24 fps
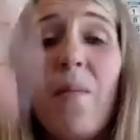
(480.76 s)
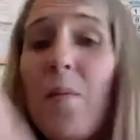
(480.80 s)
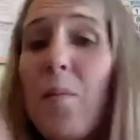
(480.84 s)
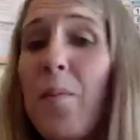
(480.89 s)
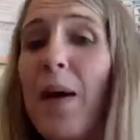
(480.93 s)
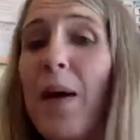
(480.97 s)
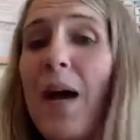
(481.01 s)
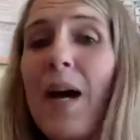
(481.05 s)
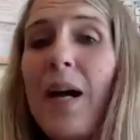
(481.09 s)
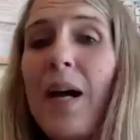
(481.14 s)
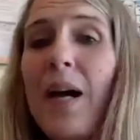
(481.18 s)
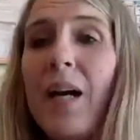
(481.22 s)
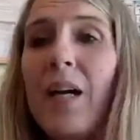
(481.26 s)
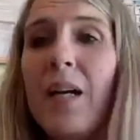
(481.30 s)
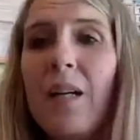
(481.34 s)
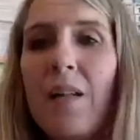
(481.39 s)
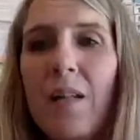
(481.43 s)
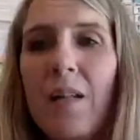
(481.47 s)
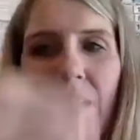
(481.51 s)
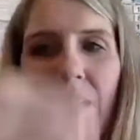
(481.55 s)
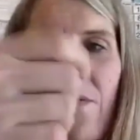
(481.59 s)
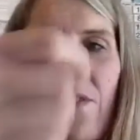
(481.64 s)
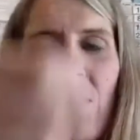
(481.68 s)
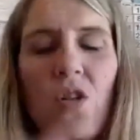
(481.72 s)
packet,
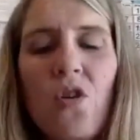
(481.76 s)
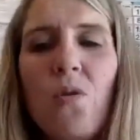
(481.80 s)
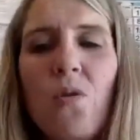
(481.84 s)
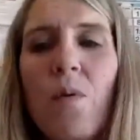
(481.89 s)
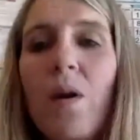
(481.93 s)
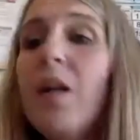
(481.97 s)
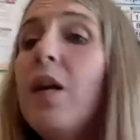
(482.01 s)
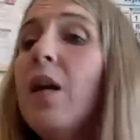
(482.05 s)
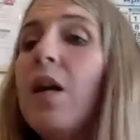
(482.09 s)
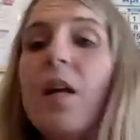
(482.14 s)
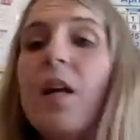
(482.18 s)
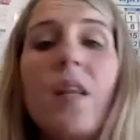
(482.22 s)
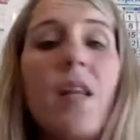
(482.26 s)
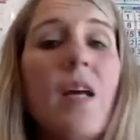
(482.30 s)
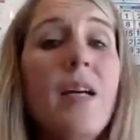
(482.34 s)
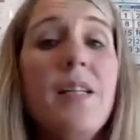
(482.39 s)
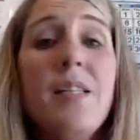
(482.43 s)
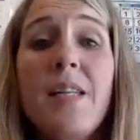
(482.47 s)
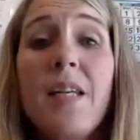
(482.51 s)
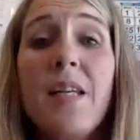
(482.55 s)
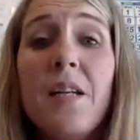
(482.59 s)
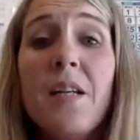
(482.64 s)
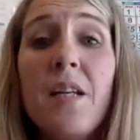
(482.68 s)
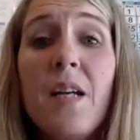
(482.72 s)
give the new one, and then I
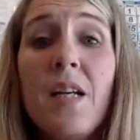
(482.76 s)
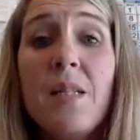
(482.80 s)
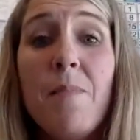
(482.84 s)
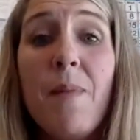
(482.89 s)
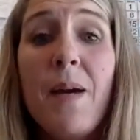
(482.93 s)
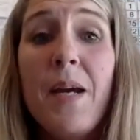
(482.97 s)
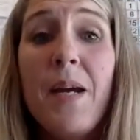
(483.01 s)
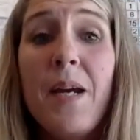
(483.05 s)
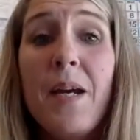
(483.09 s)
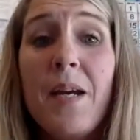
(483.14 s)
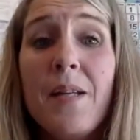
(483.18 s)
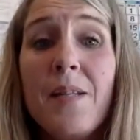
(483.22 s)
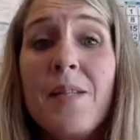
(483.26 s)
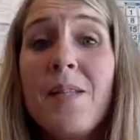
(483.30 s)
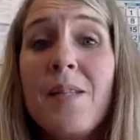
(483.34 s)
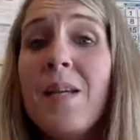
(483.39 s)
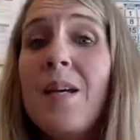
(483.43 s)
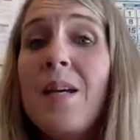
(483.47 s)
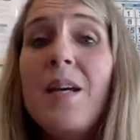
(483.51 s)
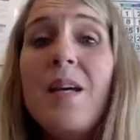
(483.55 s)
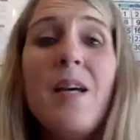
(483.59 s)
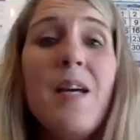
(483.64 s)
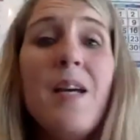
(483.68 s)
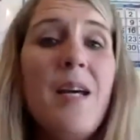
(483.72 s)
sanitize my hands.
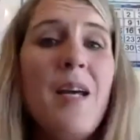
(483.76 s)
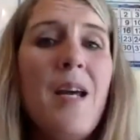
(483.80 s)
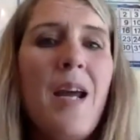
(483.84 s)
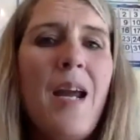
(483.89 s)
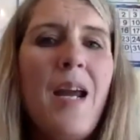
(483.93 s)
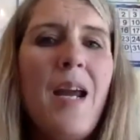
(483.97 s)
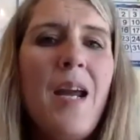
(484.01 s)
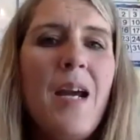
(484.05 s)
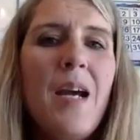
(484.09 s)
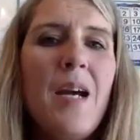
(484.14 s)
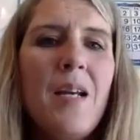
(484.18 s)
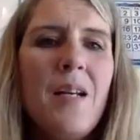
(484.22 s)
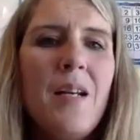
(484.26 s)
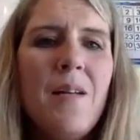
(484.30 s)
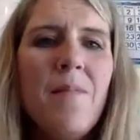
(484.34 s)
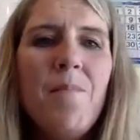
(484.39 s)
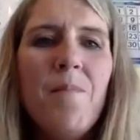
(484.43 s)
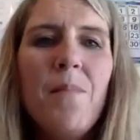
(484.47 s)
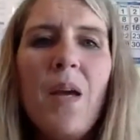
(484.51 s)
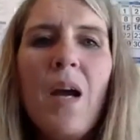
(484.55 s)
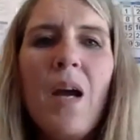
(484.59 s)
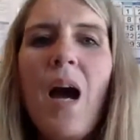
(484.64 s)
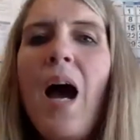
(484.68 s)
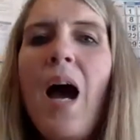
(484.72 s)
And
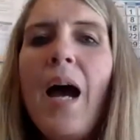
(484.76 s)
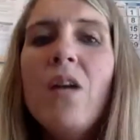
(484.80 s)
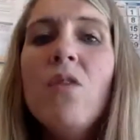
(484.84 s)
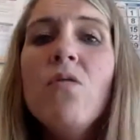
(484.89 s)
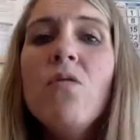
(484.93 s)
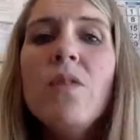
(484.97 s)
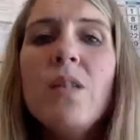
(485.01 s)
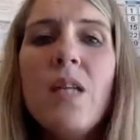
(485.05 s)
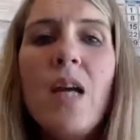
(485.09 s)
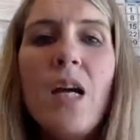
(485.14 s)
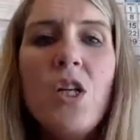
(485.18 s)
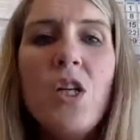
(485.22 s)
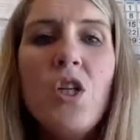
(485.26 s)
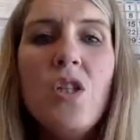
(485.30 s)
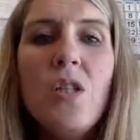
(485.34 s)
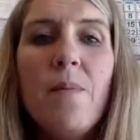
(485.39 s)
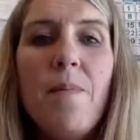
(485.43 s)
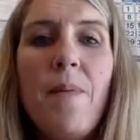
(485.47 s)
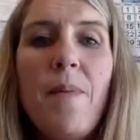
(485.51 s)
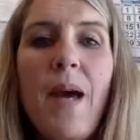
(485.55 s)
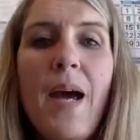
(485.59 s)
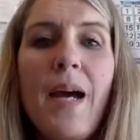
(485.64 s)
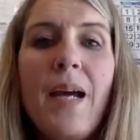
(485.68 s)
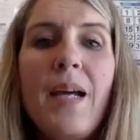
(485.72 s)
I don't touch the
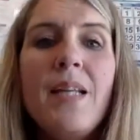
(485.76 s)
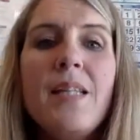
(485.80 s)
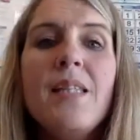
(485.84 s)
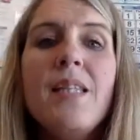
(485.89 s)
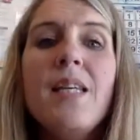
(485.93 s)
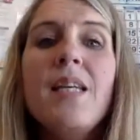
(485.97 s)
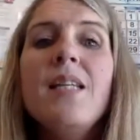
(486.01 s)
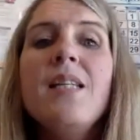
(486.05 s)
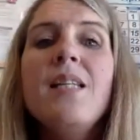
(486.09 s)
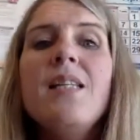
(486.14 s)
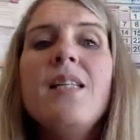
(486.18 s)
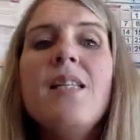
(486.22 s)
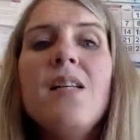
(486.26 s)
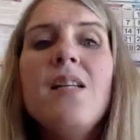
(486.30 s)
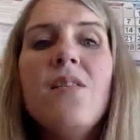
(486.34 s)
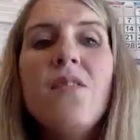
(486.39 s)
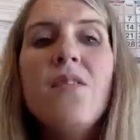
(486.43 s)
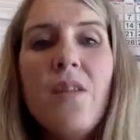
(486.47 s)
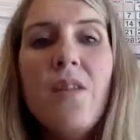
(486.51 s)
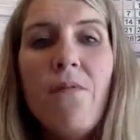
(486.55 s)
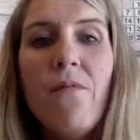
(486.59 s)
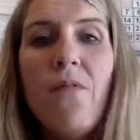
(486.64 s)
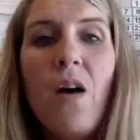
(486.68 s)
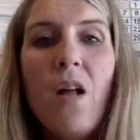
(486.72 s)
packets until
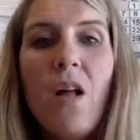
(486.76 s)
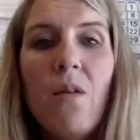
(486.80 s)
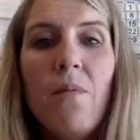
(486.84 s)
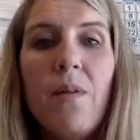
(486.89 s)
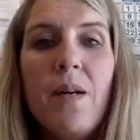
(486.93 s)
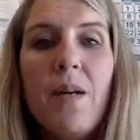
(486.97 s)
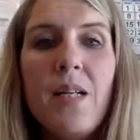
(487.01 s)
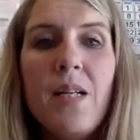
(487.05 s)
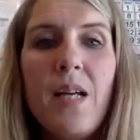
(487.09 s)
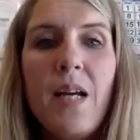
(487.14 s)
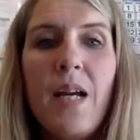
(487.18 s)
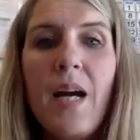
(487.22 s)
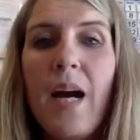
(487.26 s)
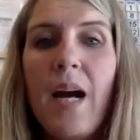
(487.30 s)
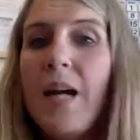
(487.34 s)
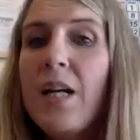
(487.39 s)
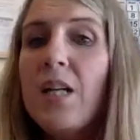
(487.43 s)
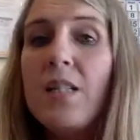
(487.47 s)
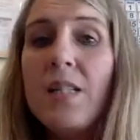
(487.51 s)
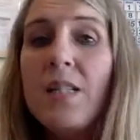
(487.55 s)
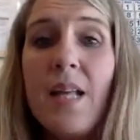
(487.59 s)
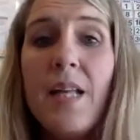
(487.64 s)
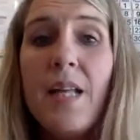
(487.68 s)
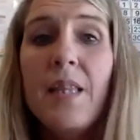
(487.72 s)
the following day. I
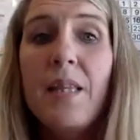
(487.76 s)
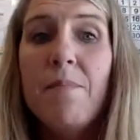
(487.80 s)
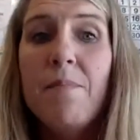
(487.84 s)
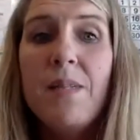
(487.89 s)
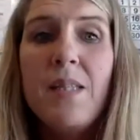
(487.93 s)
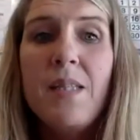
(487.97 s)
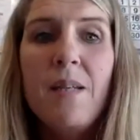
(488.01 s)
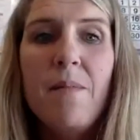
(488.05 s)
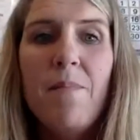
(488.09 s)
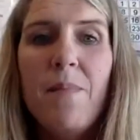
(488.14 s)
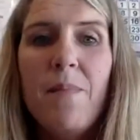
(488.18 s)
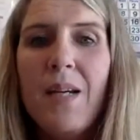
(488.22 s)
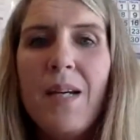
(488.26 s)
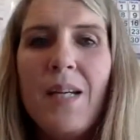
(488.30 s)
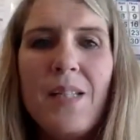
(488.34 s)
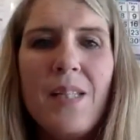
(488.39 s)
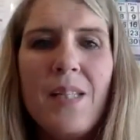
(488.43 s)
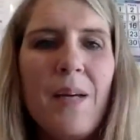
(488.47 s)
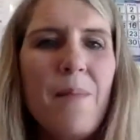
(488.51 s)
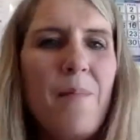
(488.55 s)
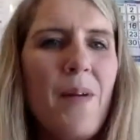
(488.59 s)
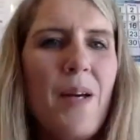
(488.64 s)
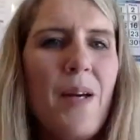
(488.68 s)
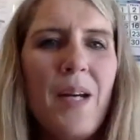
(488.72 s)
just let them sit because
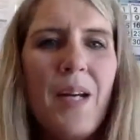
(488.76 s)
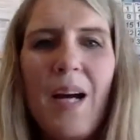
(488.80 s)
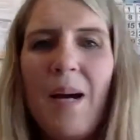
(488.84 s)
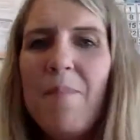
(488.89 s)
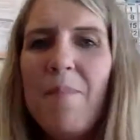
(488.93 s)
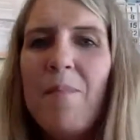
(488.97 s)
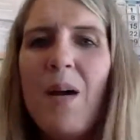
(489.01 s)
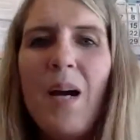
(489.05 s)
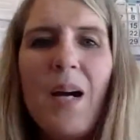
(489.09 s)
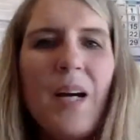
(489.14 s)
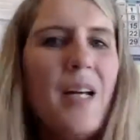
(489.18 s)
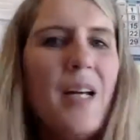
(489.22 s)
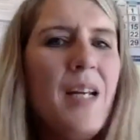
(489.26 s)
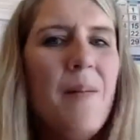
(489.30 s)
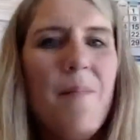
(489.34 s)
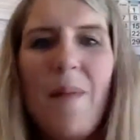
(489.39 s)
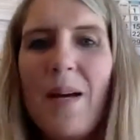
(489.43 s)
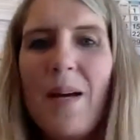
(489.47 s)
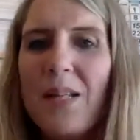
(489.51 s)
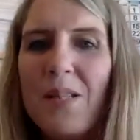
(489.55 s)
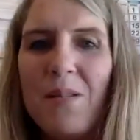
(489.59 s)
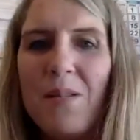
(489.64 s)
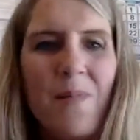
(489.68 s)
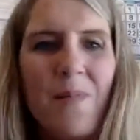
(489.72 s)
I'm like, I'm not going to
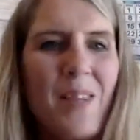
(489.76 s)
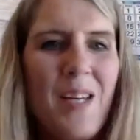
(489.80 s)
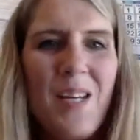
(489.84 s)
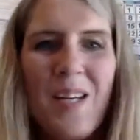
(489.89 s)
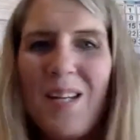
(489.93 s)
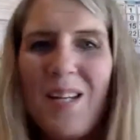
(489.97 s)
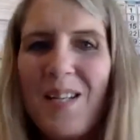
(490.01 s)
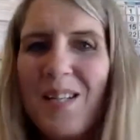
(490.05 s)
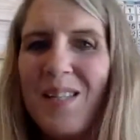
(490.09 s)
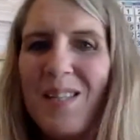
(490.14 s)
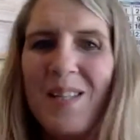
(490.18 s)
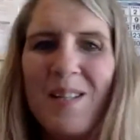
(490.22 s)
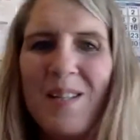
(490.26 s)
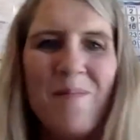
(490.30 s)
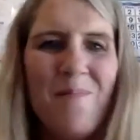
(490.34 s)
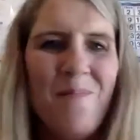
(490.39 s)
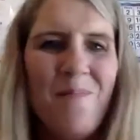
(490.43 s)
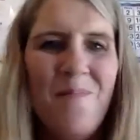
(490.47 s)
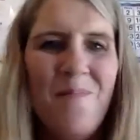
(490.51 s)
mess with these. And